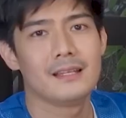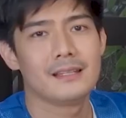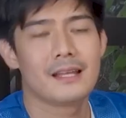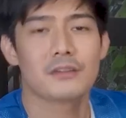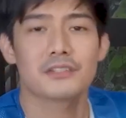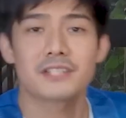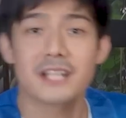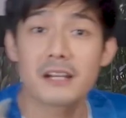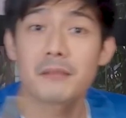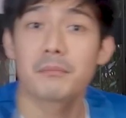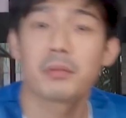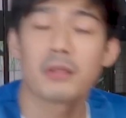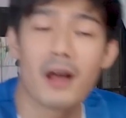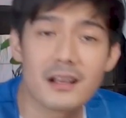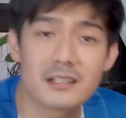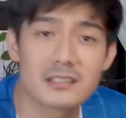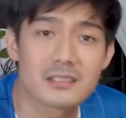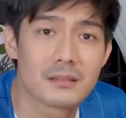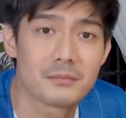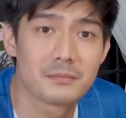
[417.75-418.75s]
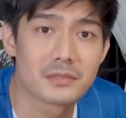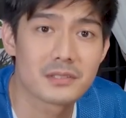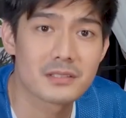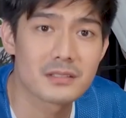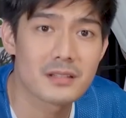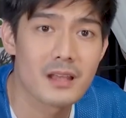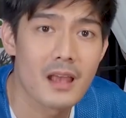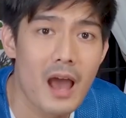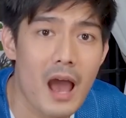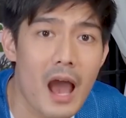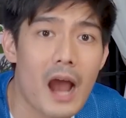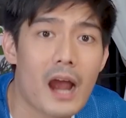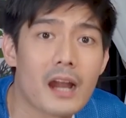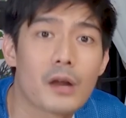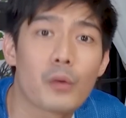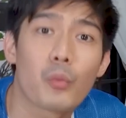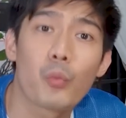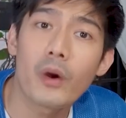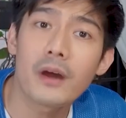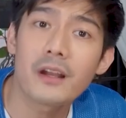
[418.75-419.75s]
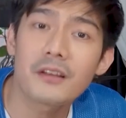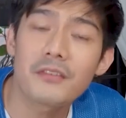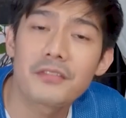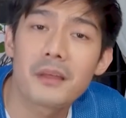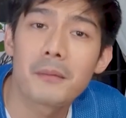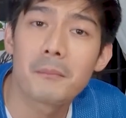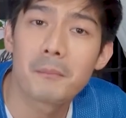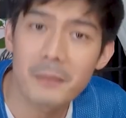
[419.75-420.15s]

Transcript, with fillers: Now, cherry blossoms are one of the